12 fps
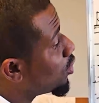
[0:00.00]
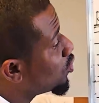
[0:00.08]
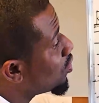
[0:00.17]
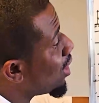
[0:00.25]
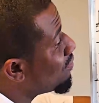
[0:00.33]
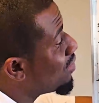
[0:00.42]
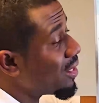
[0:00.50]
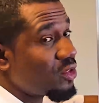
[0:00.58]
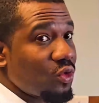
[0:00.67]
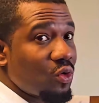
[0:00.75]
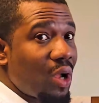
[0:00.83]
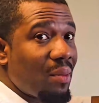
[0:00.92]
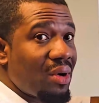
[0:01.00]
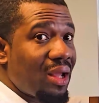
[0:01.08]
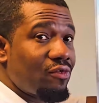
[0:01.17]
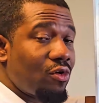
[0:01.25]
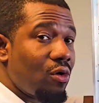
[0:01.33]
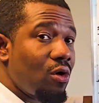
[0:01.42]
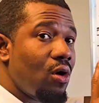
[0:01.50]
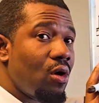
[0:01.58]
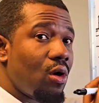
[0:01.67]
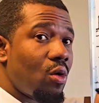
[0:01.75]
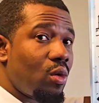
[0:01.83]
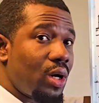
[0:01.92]
have that, you apply for
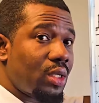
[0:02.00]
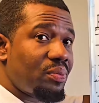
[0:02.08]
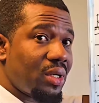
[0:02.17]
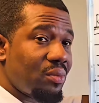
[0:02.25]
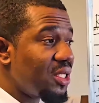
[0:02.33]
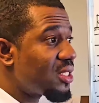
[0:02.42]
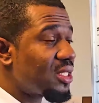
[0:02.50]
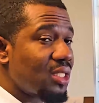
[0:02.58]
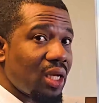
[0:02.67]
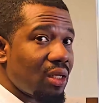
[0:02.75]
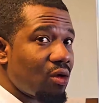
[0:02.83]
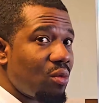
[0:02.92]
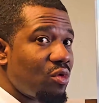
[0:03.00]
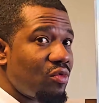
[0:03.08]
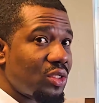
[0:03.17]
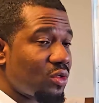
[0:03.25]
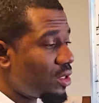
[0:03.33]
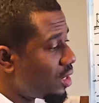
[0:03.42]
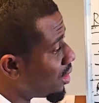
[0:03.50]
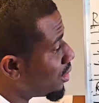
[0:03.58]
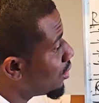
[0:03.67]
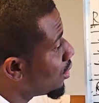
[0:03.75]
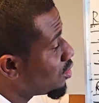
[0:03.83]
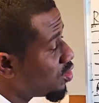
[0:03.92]
work permit and come over to Canada
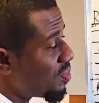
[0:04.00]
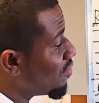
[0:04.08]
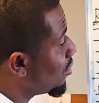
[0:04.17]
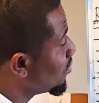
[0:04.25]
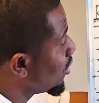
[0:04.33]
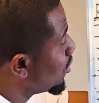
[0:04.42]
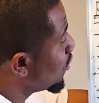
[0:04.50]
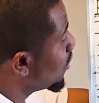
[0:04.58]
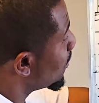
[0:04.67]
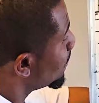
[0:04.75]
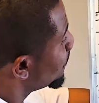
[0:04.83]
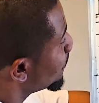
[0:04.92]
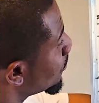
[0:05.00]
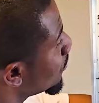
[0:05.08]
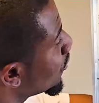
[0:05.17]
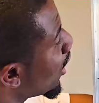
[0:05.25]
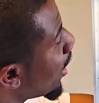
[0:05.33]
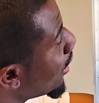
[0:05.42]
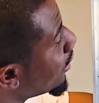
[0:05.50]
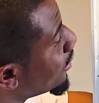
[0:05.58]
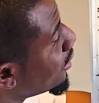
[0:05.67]
to perform the duty. And it is